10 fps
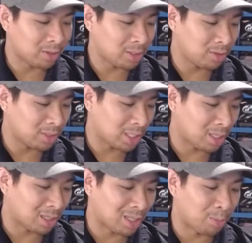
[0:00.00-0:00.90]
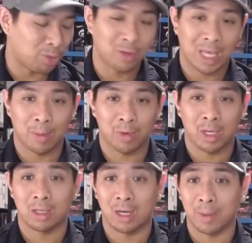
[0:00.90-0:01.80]
too. It's got like that blue camo
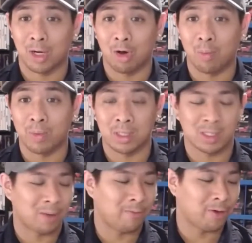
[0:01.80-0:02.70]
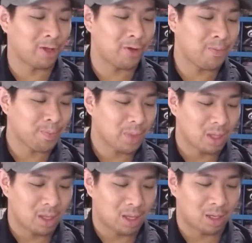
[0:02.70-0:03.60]
color. I'm gonna open this up for you,
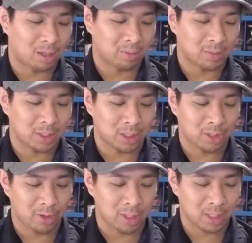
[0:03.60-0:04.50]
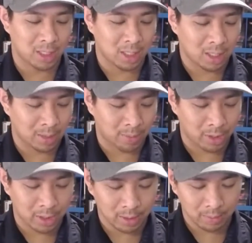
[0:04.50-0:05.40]
just so you can see it in
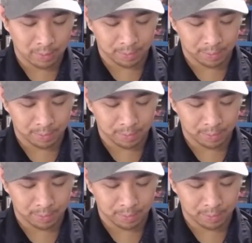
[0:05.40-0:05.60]
person.